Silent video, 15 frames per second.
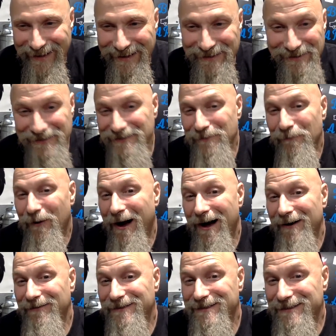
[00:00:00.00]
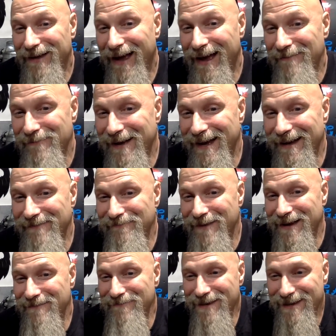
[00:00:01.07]
Just a wild stab at it,
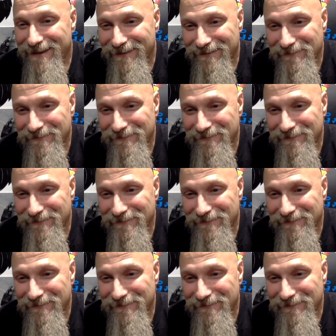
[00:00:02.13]
maybe.